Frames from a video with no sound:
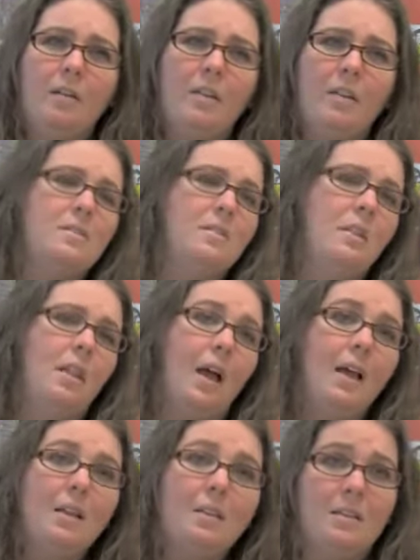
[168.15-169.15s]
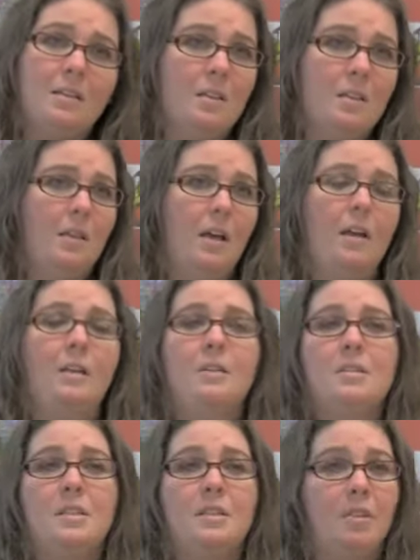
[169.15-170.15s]
He doesn't like things like that. He
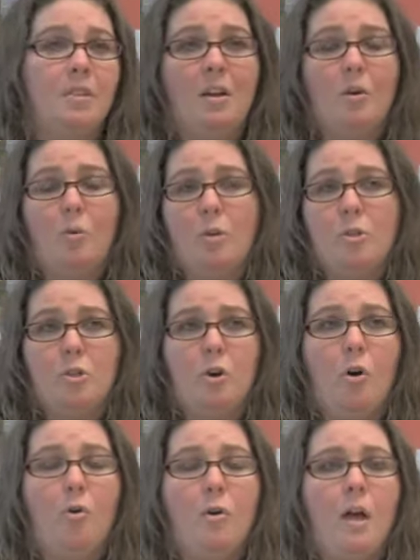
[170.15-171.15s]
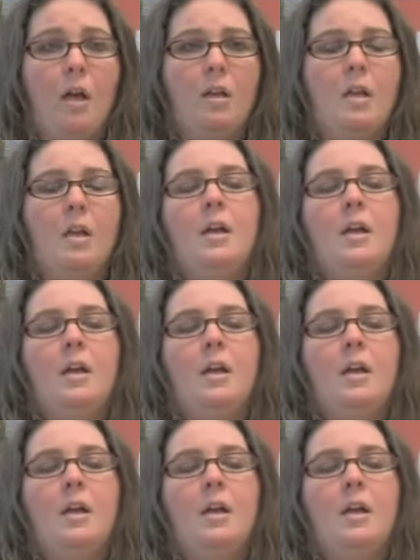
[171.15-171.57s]
doesn't even like a winter coat on.